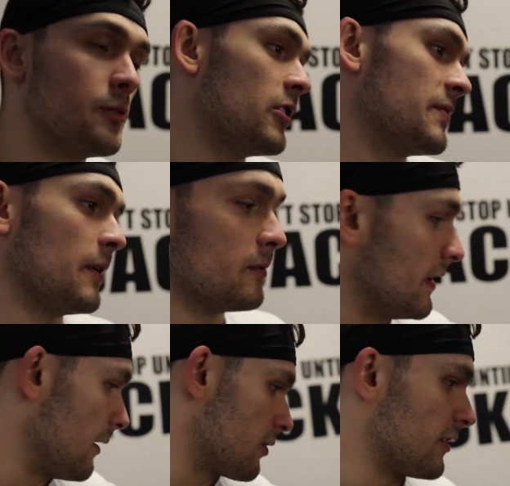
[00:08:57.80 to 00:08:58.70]
boys, but
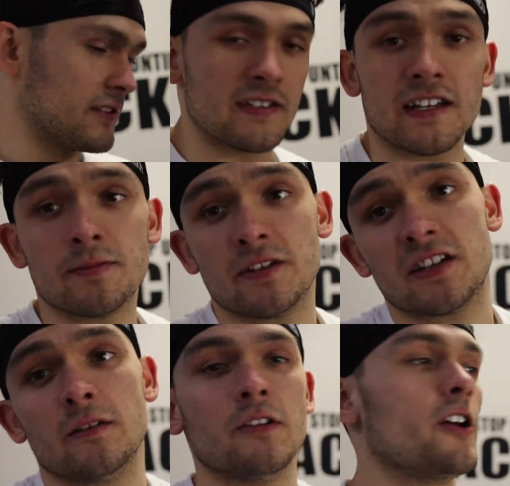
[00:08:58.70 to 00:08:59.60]
now we're on the sus
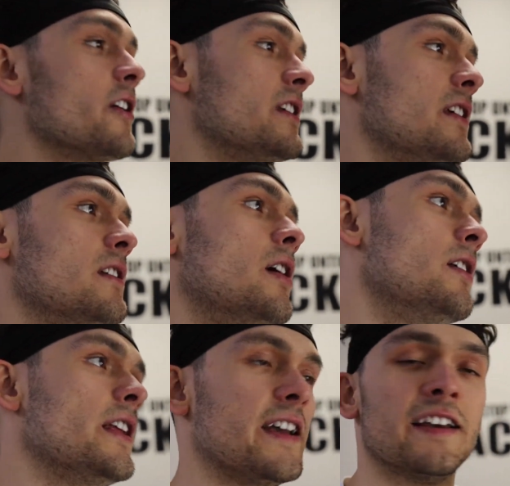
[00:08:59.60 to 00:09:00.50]
machine. We already did
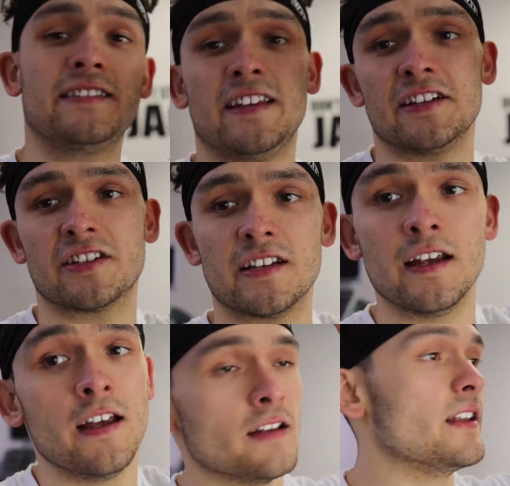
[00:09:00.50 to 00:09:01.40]
leg extension,
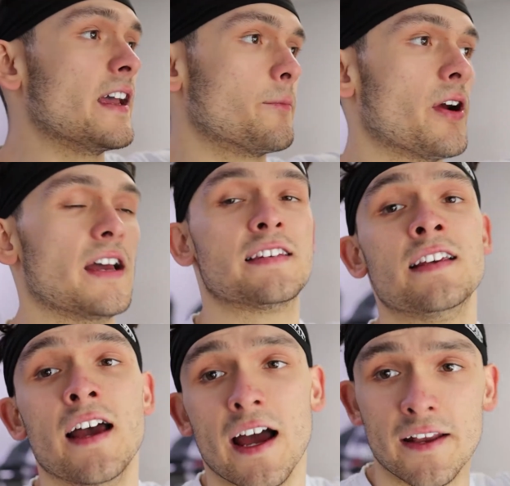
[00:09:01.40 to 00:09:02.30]
leg press.
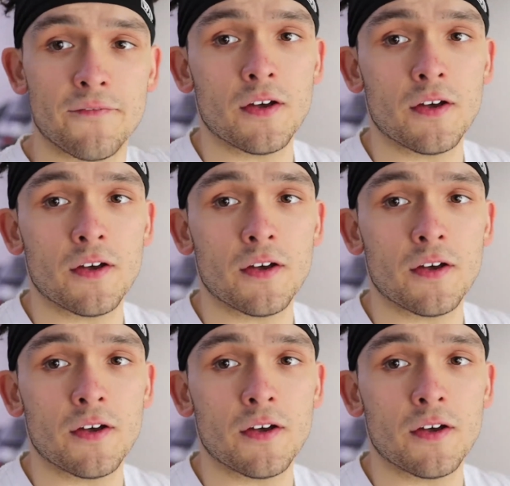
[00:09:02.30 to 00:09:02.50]
I didn't